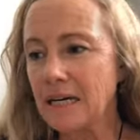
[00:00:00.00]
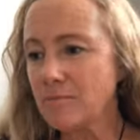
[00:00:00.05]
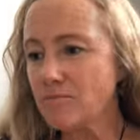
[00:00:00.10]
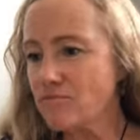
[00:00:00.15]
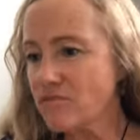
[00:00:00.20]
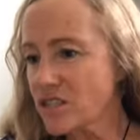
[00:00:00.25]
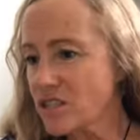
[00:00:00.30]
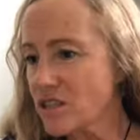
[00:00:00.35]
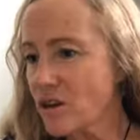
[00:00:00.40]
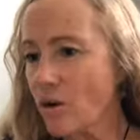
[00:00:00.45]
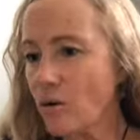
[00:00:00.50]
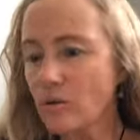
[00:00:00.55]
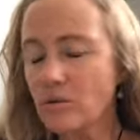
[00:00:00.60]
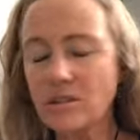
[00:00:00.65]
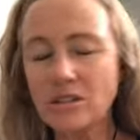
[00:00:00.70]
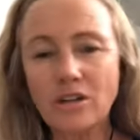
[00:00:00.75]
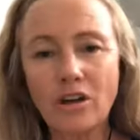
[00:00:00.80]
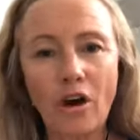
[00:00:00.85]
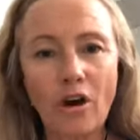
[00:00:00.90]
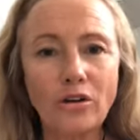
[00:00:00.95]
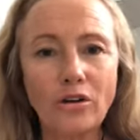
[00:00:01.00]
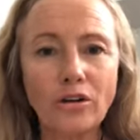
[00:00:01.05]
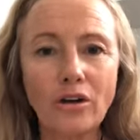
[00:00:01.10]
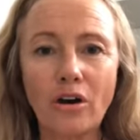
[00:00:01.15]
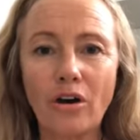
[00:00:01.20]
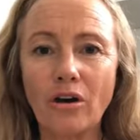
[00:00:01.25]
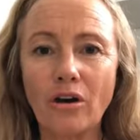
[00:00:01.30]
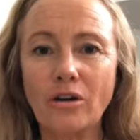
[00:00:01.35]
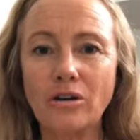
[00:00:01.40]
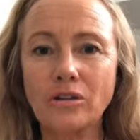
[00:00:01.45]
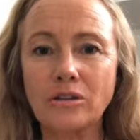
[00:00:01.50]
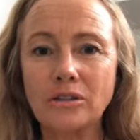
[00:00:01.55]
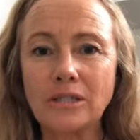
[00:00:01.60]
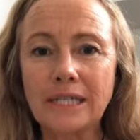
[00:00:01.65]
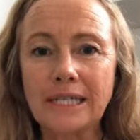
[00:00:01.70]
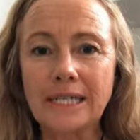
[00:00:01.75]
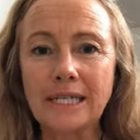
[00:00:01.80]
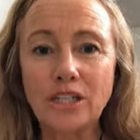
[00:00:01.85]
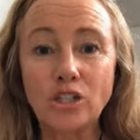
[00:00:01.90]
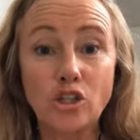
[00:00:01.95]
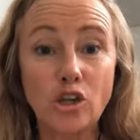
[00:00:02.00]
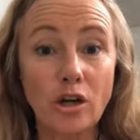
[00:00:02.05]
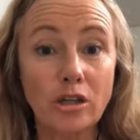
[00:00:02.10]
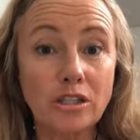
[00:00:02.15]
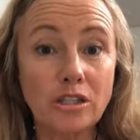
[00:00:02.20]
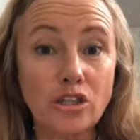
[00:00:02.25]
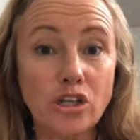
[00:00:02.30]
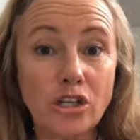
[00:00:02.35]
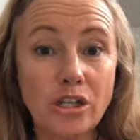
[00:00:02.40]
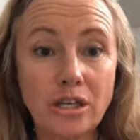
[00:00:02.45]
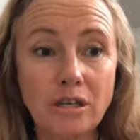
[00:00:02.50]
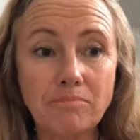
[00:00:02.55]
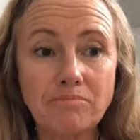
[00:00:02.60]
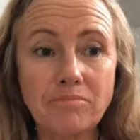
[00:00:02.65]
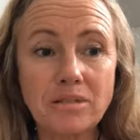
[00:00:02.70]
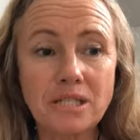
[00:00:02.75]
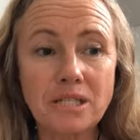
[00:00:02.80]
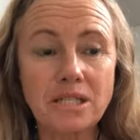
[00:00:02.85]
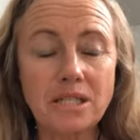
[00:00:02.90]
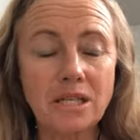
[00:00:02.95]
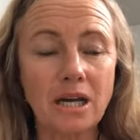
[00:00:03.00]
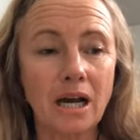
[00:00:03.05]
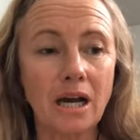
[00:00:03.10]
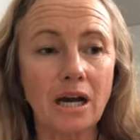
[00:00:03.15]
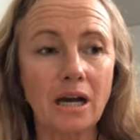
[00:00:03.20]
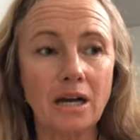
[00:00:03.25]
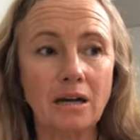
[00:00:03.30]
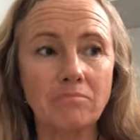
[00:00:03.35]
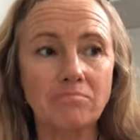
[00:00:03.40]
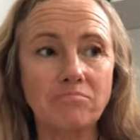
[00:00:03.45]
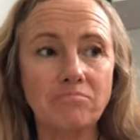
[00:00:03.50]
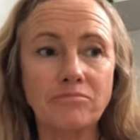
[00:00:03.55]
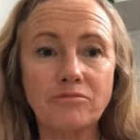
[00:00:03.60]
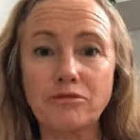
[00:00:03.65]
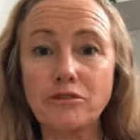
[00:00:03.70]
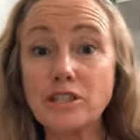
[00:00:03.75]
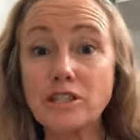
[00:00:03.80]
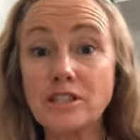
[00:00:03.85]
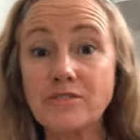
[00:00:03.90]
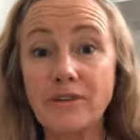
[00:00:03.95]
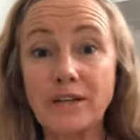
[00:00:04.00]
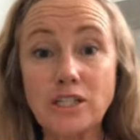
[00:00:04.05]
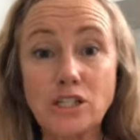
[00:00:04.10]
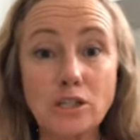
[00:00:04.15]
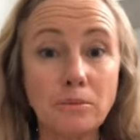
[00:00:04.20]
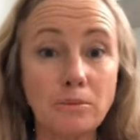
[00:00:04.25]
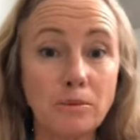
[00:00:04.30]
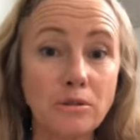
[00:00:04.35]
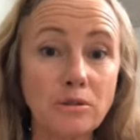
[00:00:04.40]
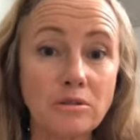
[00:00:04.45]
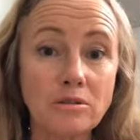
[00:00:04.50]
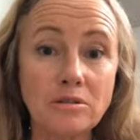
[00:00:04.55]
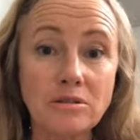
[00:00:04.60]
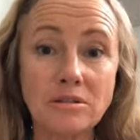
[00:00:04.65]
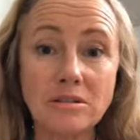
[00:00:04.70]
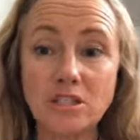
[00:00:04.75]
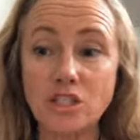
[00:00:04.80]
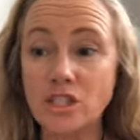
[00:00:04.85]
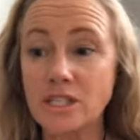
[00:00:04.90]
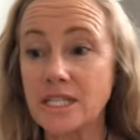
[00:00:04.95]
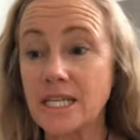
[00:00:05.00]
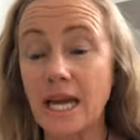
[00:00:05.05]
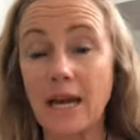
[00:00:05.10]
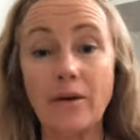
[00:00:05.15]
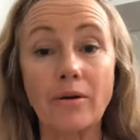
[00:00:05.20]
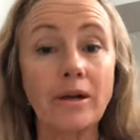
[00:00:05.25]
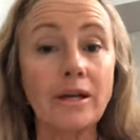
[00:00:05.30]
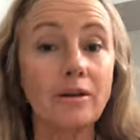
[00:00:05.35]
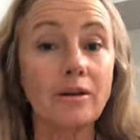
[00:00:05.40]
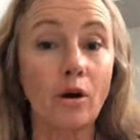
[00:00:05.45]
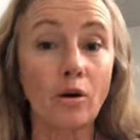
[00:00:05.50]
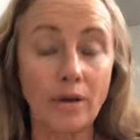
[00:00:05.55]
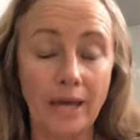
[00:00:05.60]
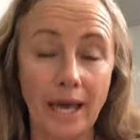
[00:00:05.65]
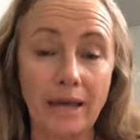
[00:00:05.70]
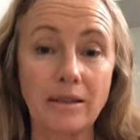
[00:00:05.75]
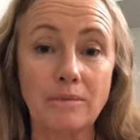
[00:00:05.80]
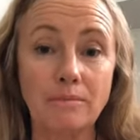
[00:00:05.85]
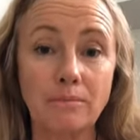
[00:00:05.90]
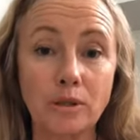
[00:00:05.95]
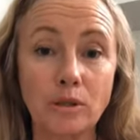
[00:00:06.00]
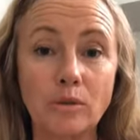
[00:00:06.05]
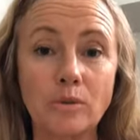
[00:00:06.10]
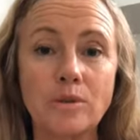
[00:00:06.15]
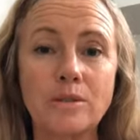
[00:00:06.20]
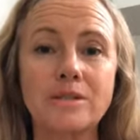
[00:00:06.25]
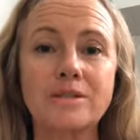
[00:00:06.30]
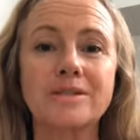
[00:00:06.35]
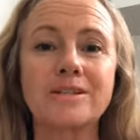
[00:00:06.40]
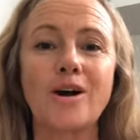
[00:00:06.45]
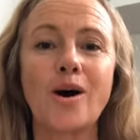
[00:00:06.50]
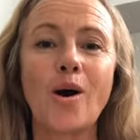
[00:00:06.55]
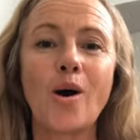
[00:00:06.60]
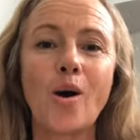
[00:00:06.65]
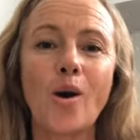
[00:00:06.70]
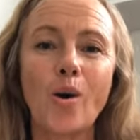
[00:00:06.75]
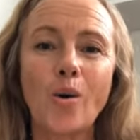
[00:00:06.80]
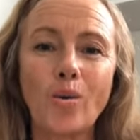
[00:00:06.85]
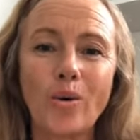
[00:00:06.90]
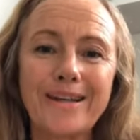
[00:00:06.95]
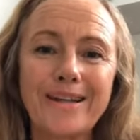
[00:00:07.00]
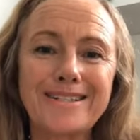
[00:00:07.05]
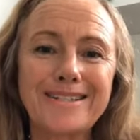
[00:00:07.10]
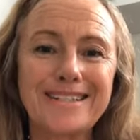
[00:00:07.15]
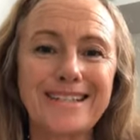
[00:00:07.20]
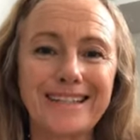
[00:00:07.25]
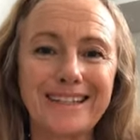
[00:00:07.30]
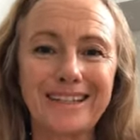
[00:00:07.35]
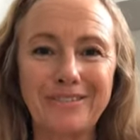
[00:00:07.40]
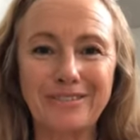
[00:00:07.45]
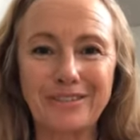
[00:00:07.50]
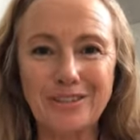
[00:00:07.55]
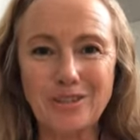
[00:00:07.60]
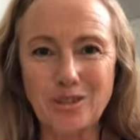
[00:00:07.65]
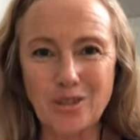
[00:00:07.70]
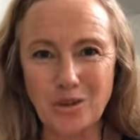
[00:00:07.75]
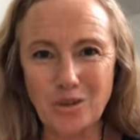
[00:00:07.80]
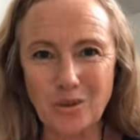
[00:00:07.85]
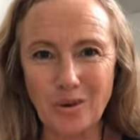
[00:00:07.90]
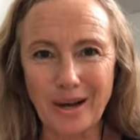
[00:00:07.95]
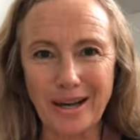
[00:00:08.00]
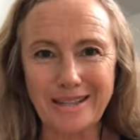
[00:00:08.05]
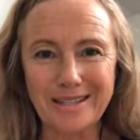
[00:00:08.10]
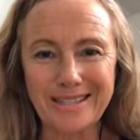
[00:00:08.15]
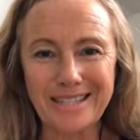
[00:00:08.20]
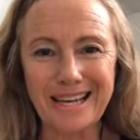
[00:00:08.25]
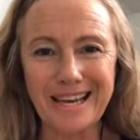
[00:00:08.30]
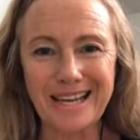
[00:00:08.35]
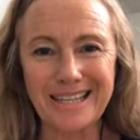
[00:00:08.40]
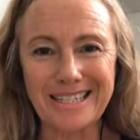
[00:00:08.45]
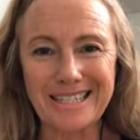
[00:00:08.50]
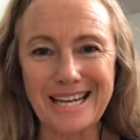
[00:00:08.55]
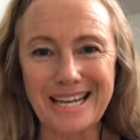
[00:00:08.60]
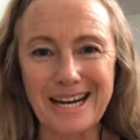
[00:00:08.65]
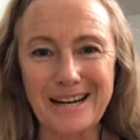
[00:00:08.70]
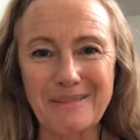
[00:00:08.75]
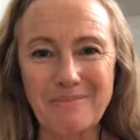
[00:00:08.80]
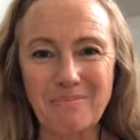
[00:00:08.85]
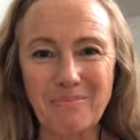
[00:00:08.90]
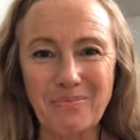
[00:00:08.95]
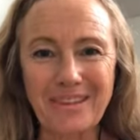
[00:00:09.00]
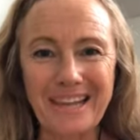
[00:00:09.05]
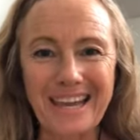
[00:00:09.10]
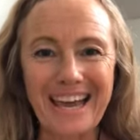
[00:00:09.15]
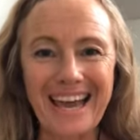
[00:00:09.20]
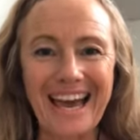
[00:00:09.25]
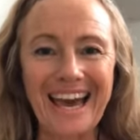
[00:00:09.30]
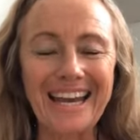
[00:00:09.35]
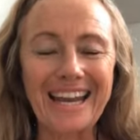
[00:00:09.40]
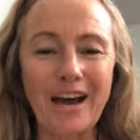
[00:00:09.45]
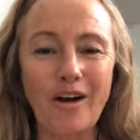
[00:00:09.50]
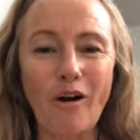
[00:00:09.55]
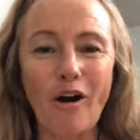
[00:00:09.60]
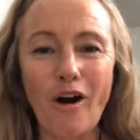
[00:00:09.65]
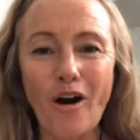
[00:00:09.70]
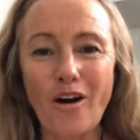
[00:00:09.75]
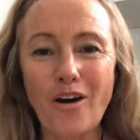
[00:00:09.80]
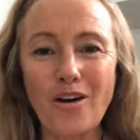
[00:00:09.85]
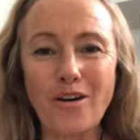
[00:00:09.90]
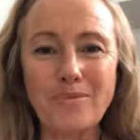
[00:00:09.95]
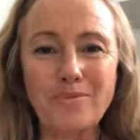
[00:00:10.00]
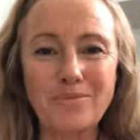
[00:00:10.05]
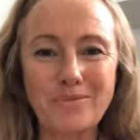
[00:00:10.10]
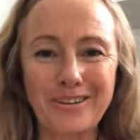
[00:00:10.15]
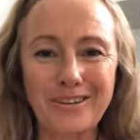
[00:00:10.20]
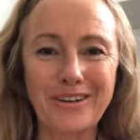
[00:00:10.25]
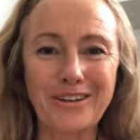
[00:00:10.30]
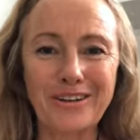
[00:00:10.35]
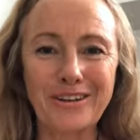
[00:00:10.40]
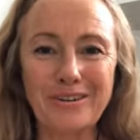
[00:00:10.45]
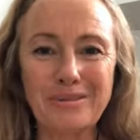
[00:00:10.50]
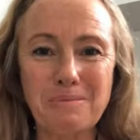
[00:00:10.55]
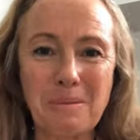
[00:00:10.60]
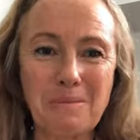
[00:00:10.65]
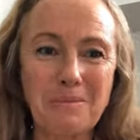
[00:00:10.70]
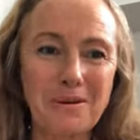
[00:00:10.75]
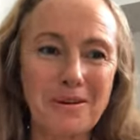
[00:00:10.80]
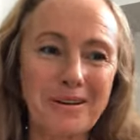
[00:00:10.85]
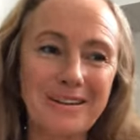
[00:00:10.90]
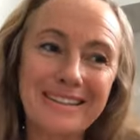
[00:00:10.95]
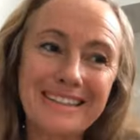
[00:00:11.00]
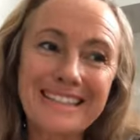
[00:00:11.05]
salt, cocoa, chocolate chips, fruits, vegetables, dairy. Okay, the milk was always delivered to us at our home. You know, remember